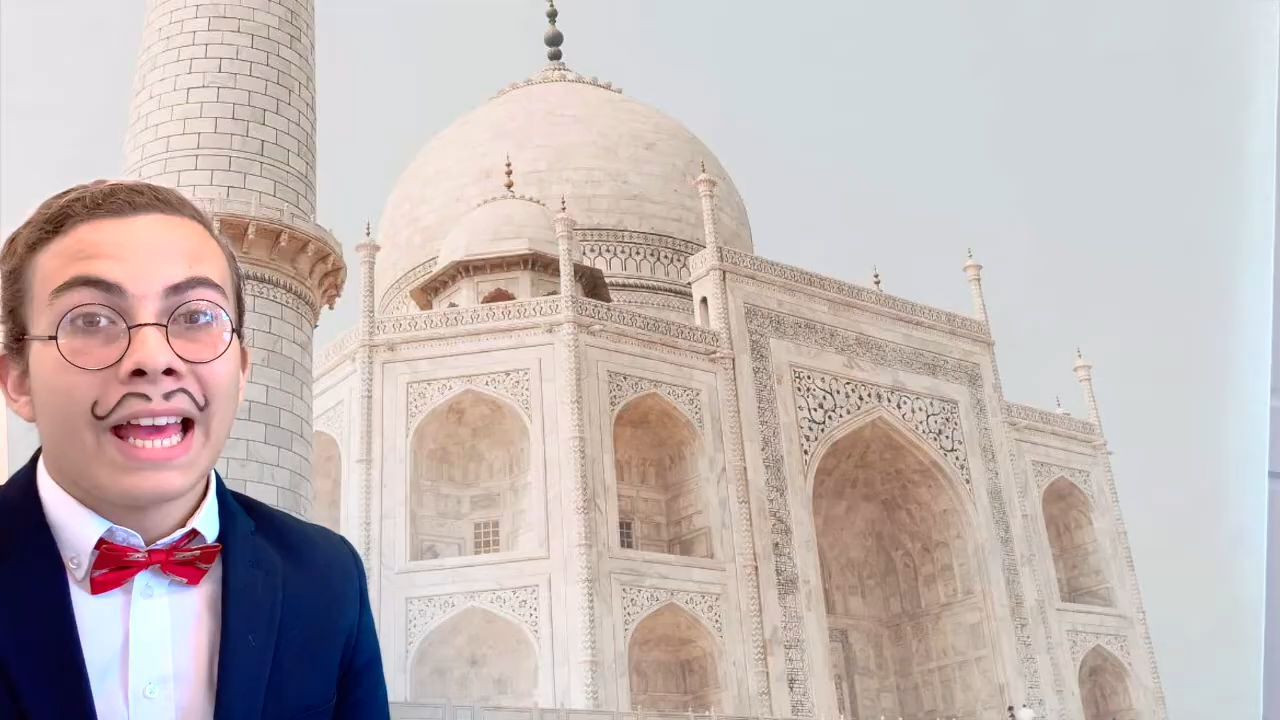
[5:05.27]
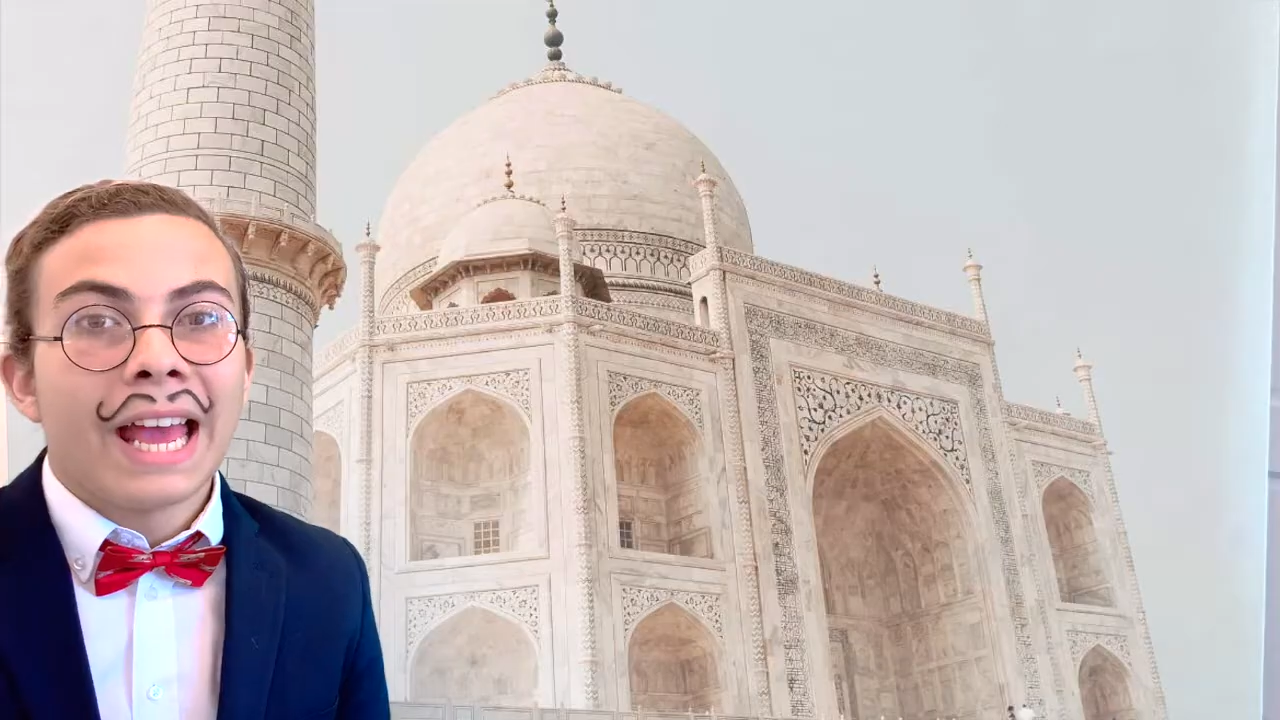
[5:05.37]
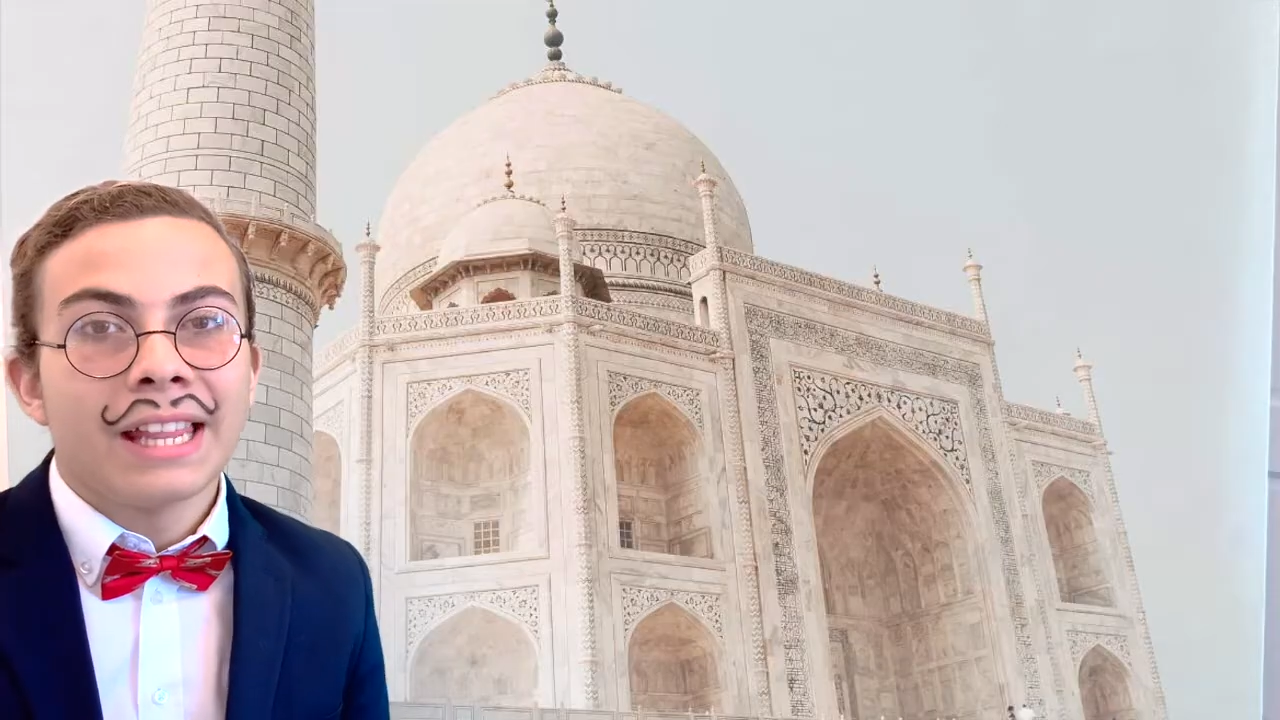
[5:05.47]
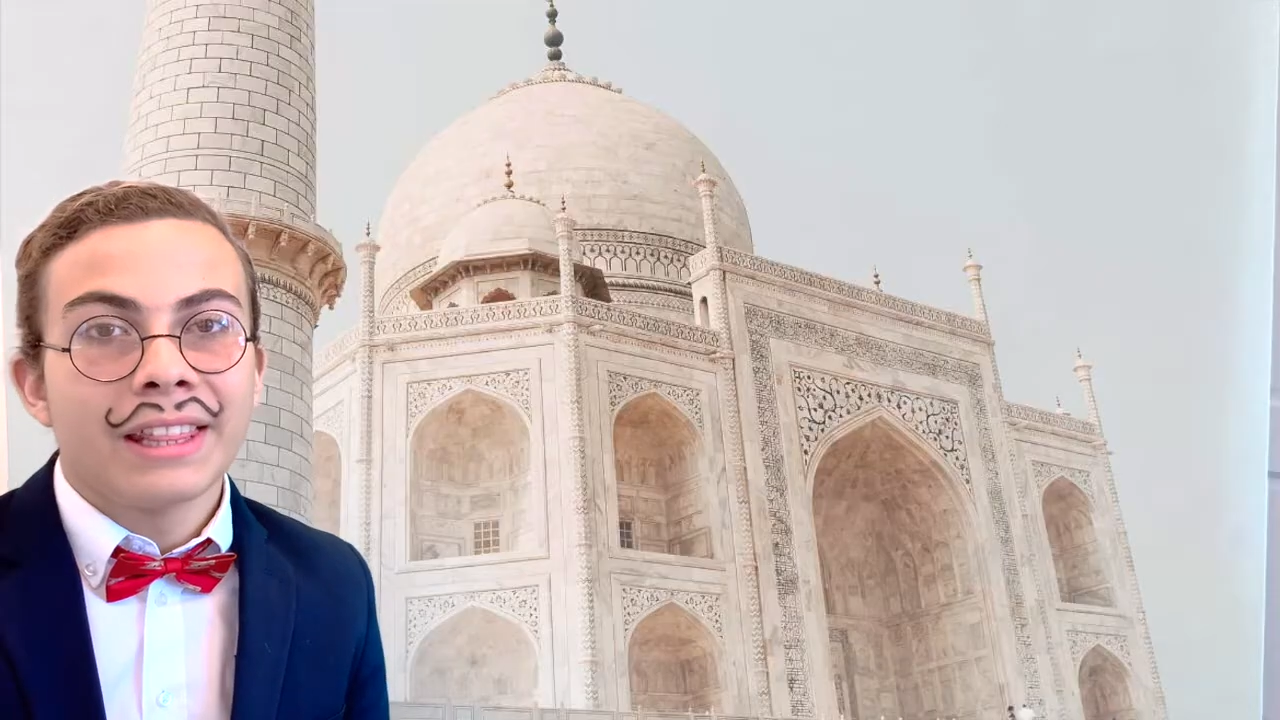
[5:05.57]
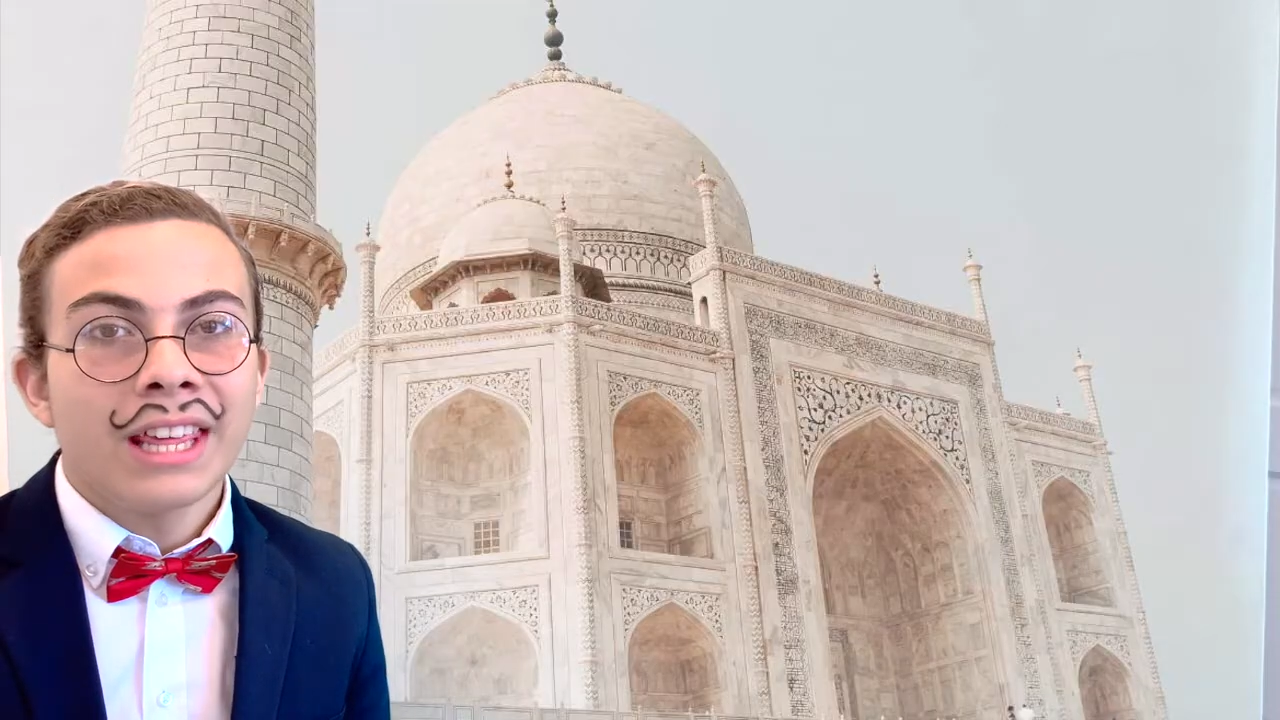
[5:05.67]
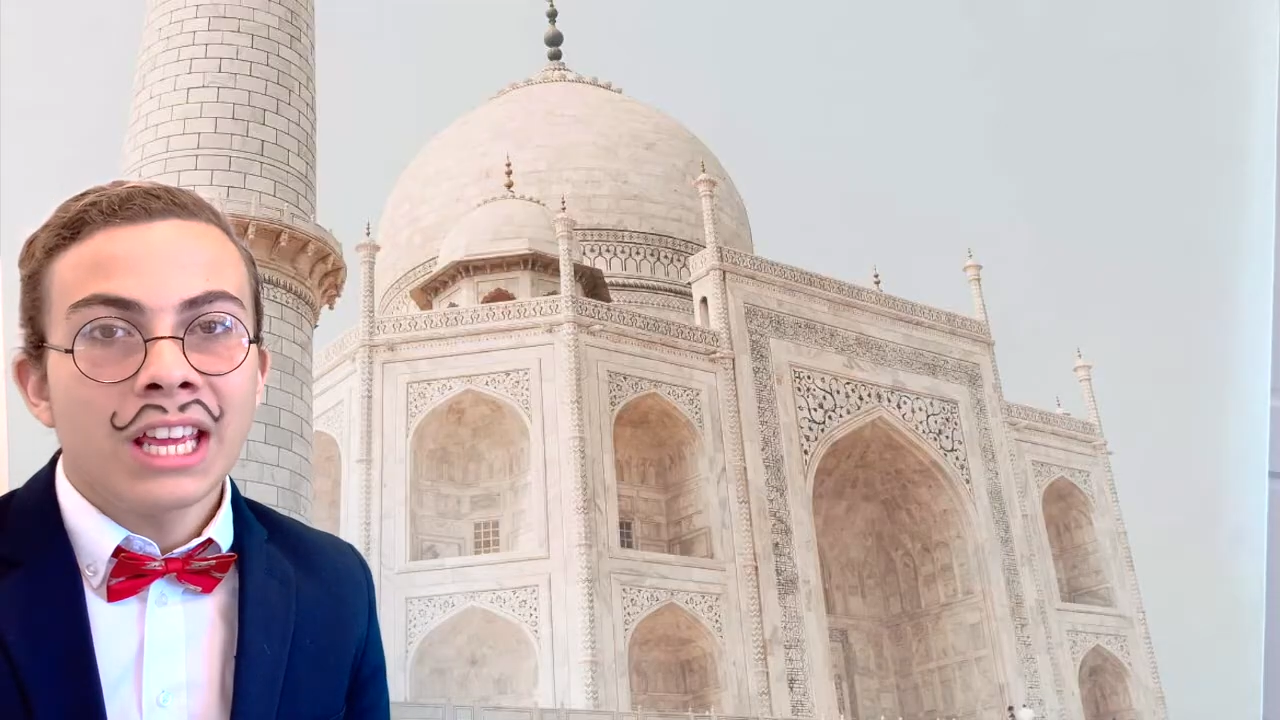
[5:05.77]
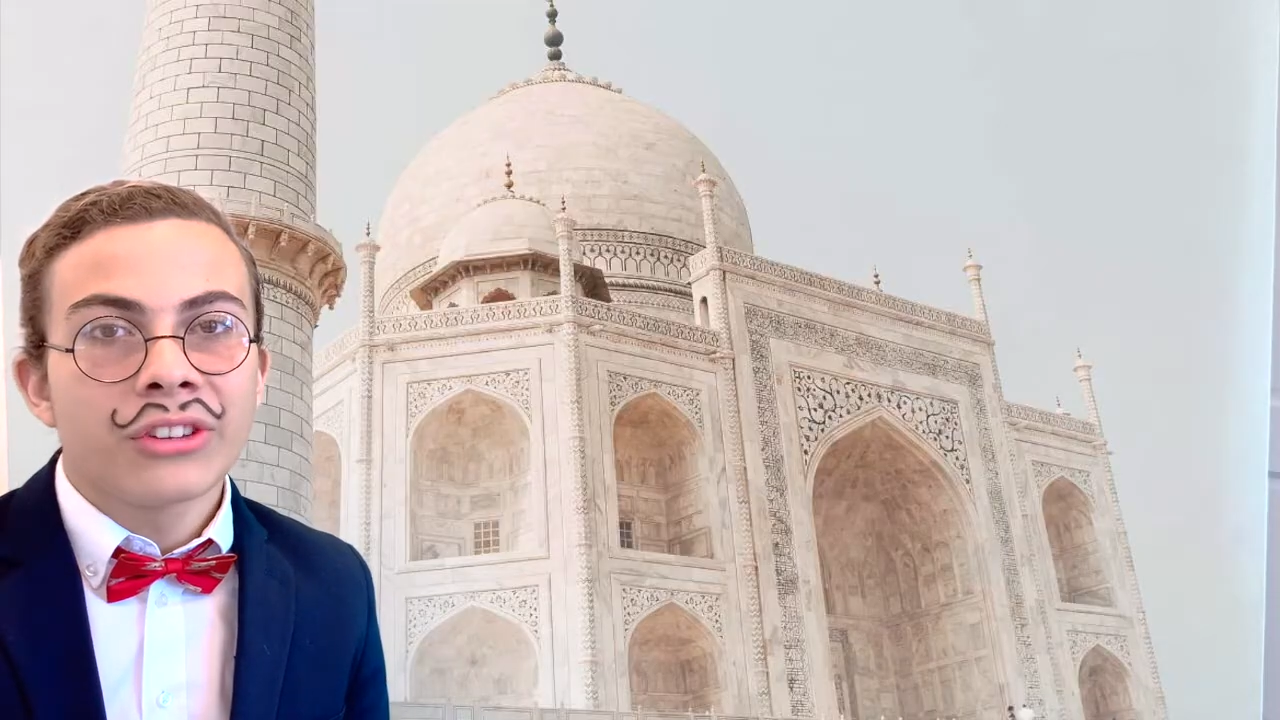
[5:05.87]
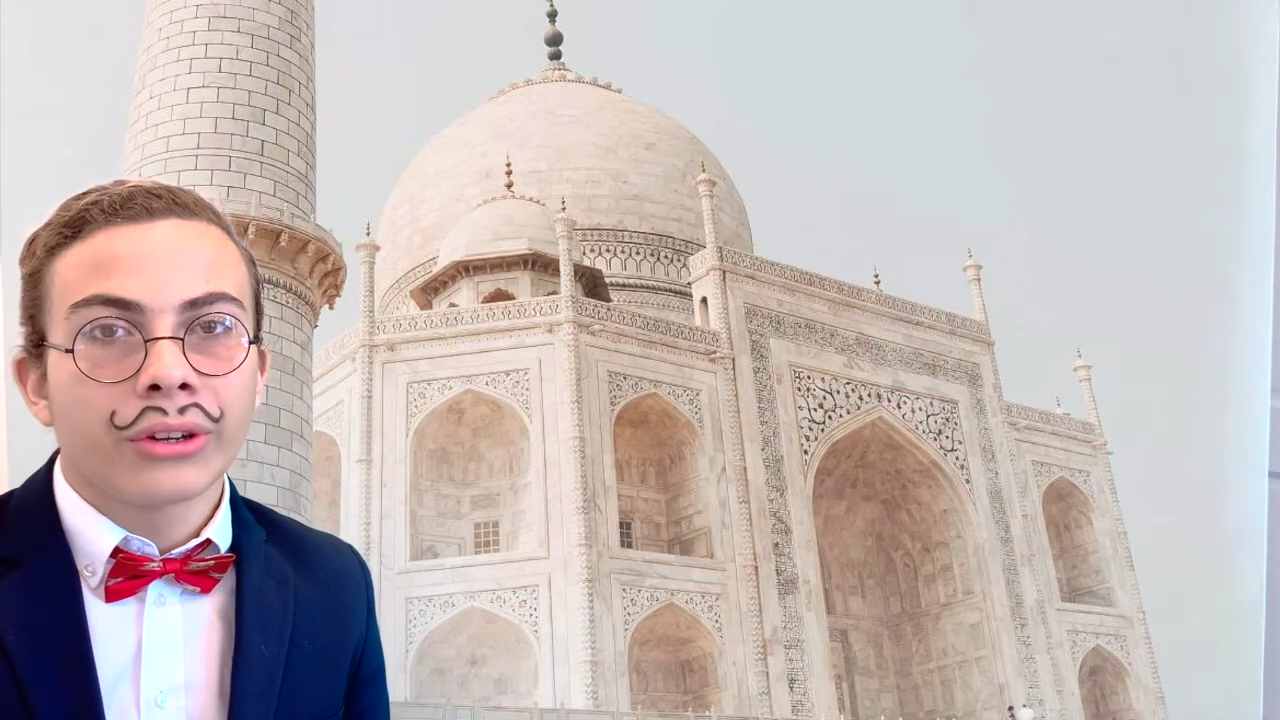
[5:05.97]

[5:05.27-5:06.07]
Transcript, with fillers: and these